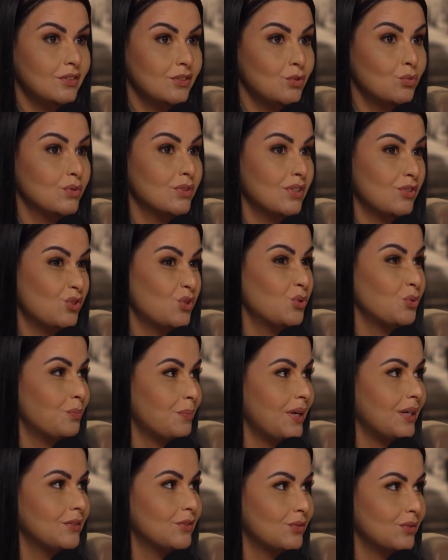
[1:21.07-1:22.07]
This was a
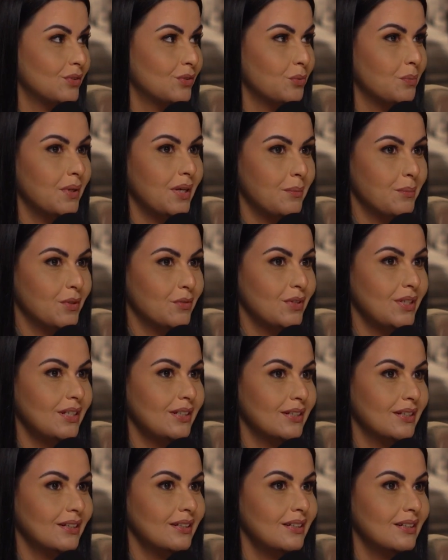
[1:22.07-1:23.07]
two-bedroom Dubai
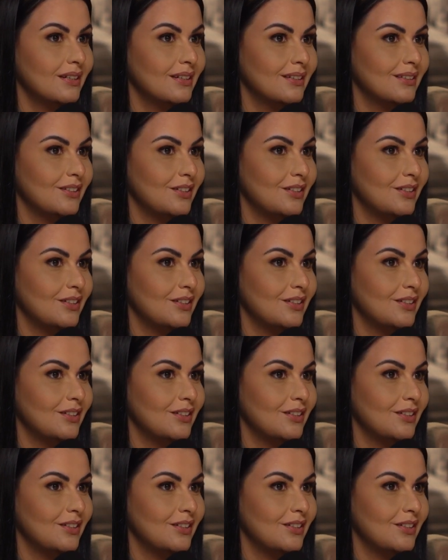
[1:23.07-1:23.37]
Marina.